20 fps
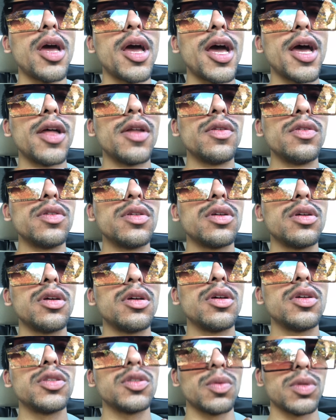And
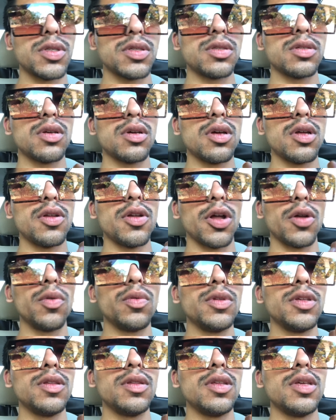so it's not
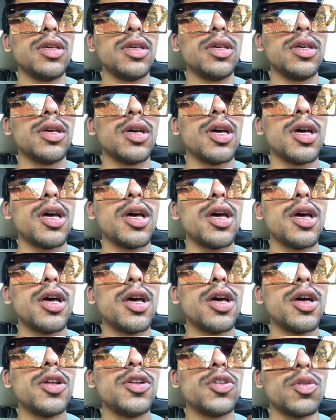only the
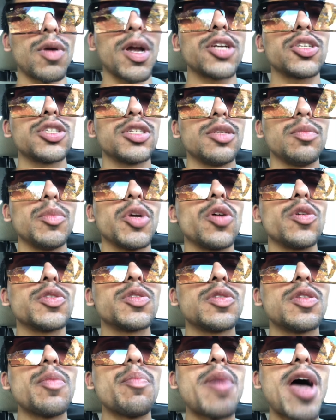direction, but
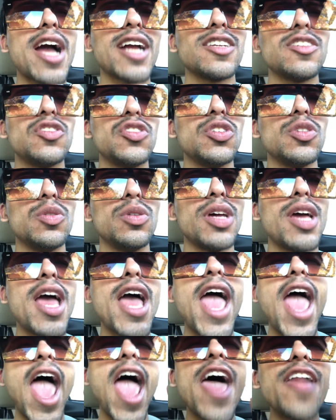also the magnitude.
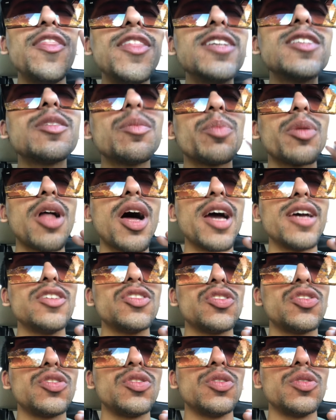And this
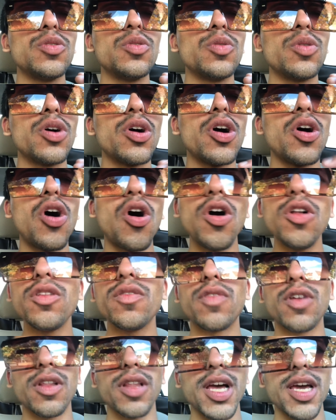applies to all
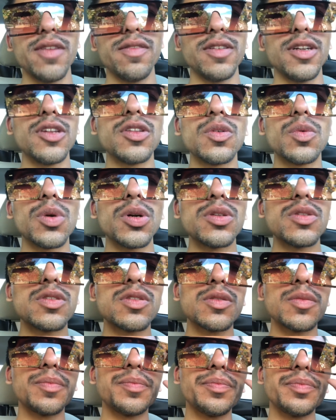of our life. In other
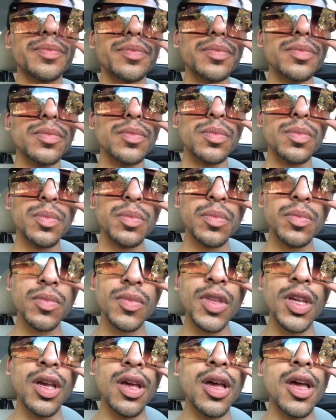words,
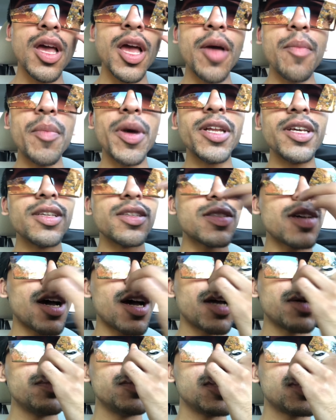many of the
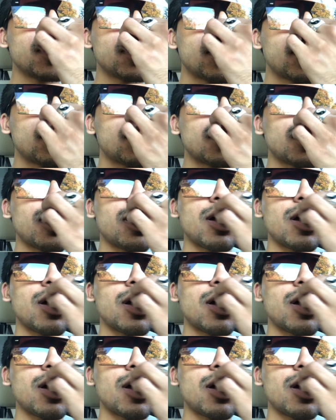times